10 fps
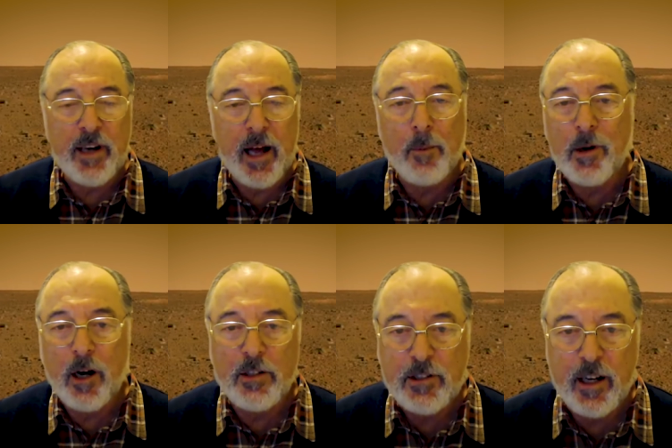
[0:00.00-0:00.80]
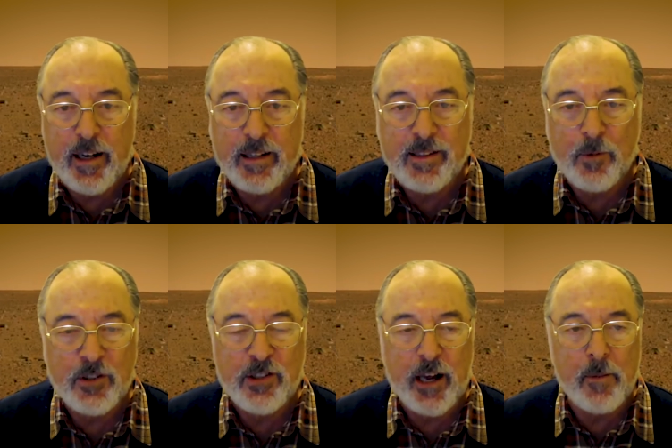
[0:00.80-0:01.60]
Albert Einstein had something to
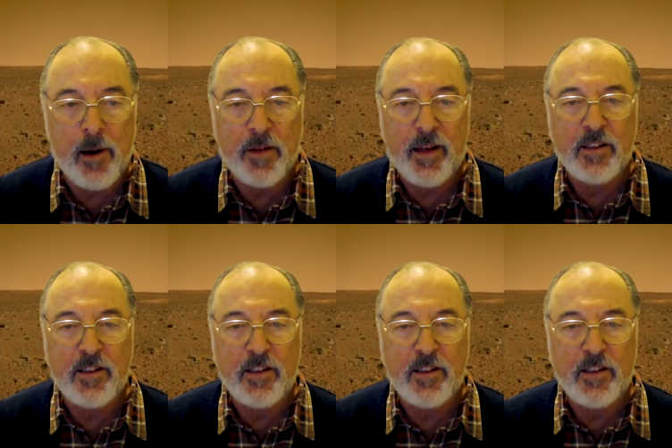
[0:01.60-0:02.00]
say about that.